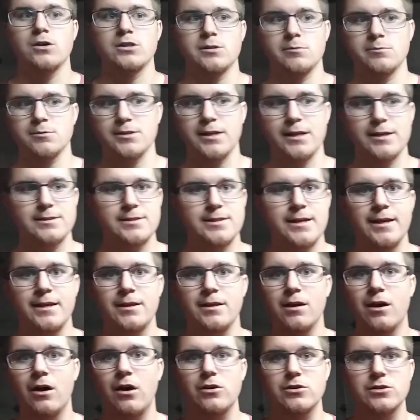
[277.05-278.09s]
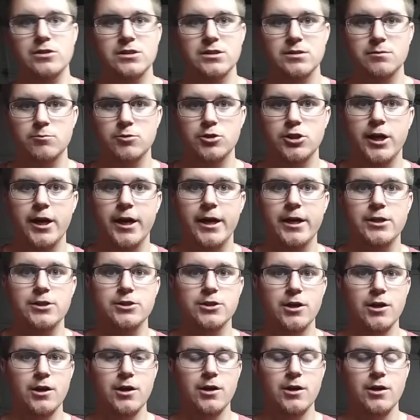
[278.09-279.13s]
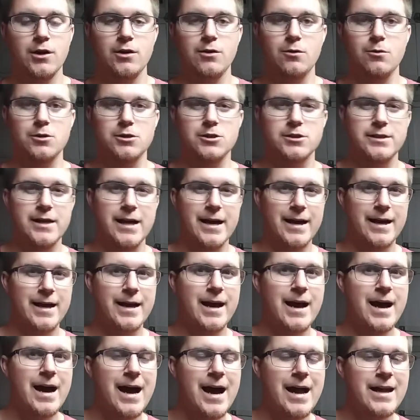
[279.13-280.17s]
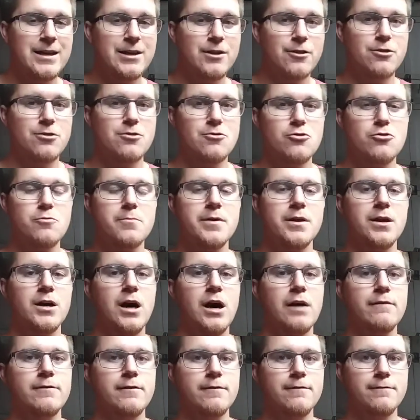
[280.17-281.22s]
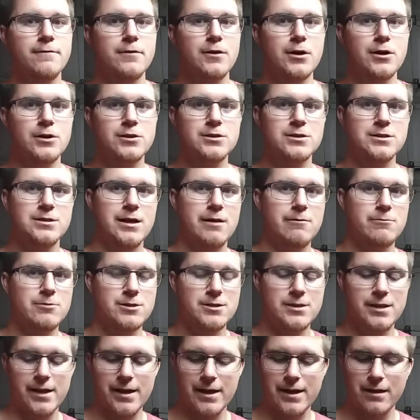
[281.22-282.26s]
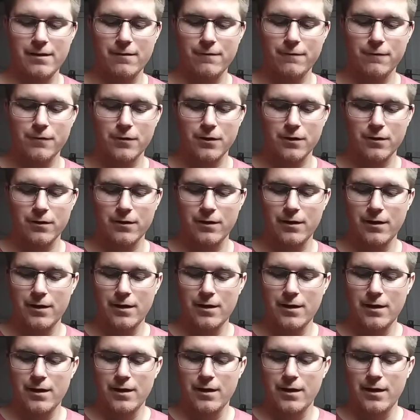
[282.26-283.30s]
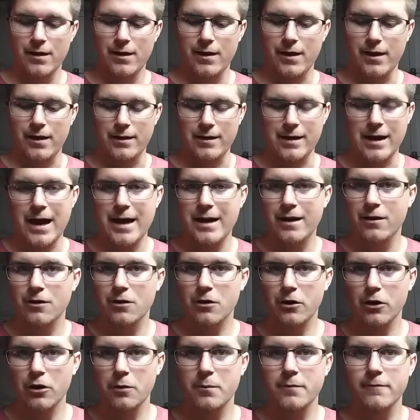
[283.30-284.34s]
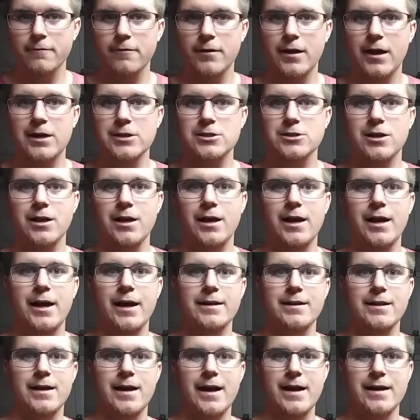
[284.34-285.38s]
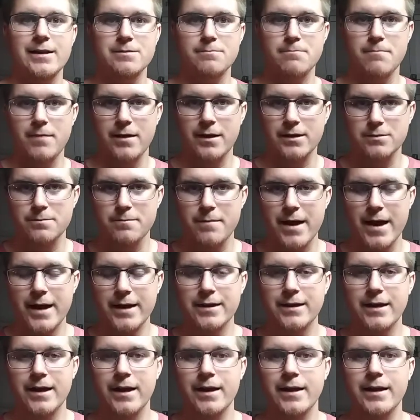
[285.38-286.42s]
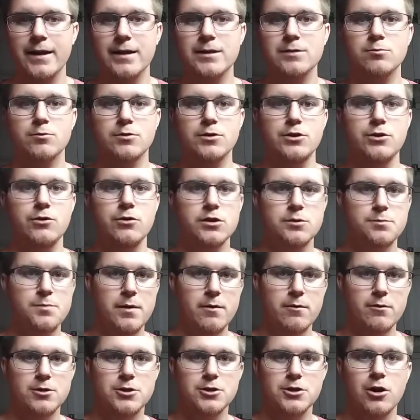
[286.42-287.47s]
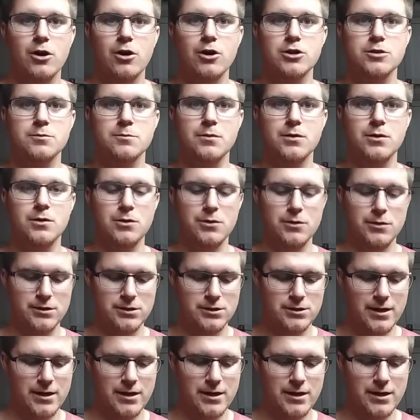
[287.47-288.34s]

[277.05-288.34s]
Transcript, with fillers: It was like ten dollars and some change, which that kind of threw me off at first because I was thinking for a 900 lumen flashlight that has it's magnetics, USB rechargeable, it's